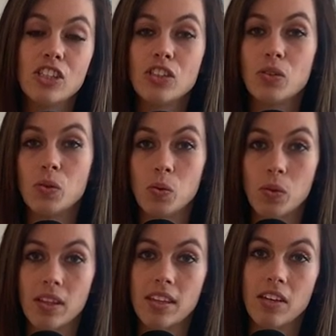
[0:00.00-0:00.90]

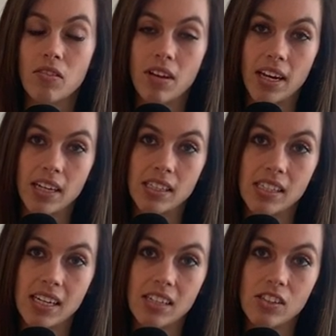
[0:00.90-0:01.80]
to the United
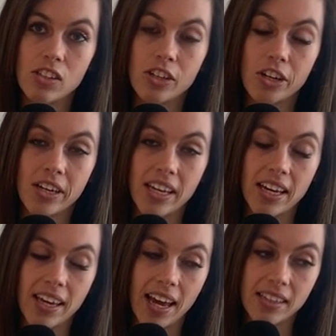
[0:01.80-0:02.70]
States turning
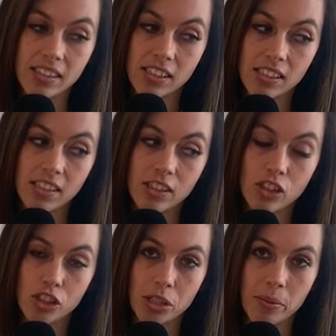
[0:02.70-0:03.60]
against
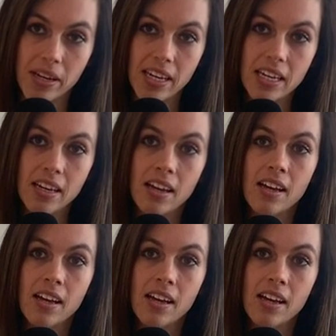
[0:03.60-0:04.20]
Germany